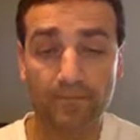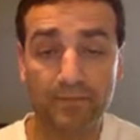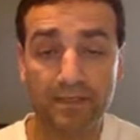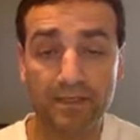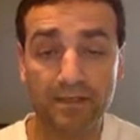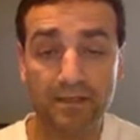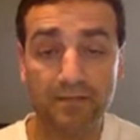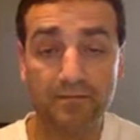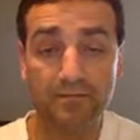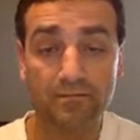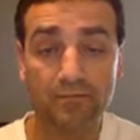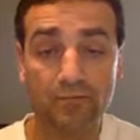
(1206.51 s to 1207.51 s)
B,
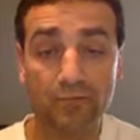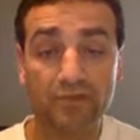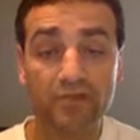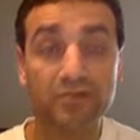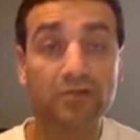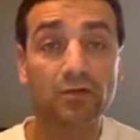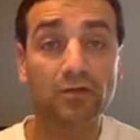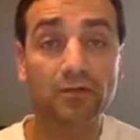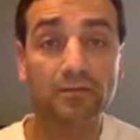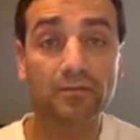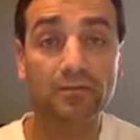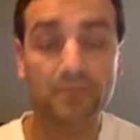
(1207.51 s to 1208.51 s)
moving slower,
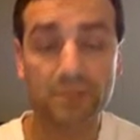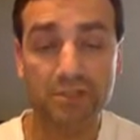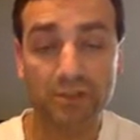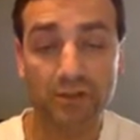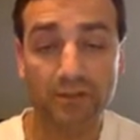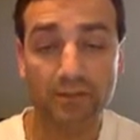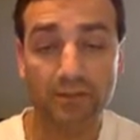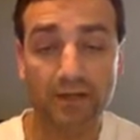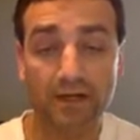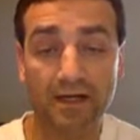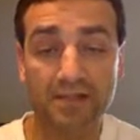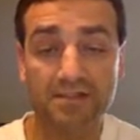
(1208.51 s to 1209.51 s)
so it
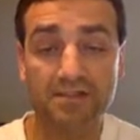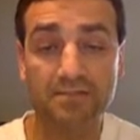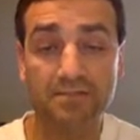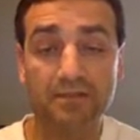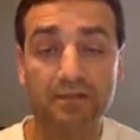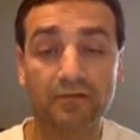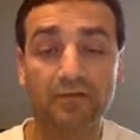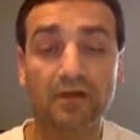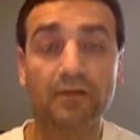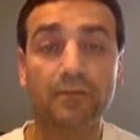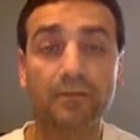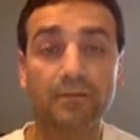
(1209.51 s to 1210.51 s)
deposits and builds
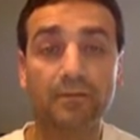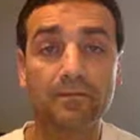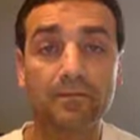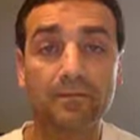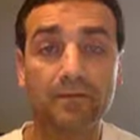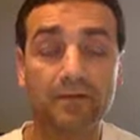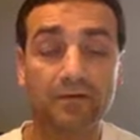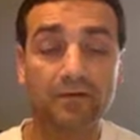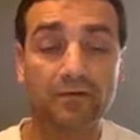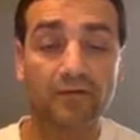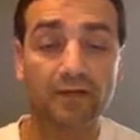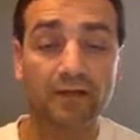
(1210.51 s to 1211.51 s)
up until
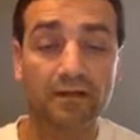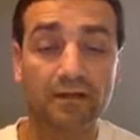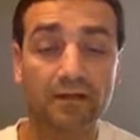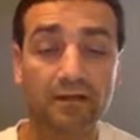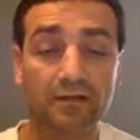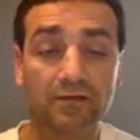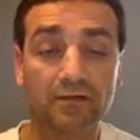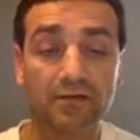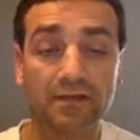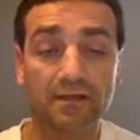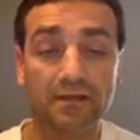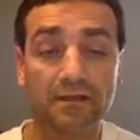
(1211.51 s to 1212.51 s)
finally it looks
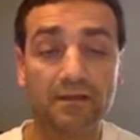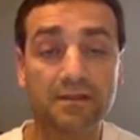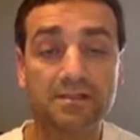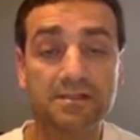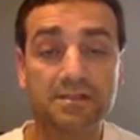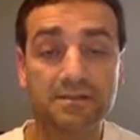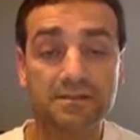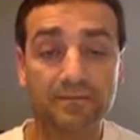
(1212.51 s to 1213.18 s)
like this.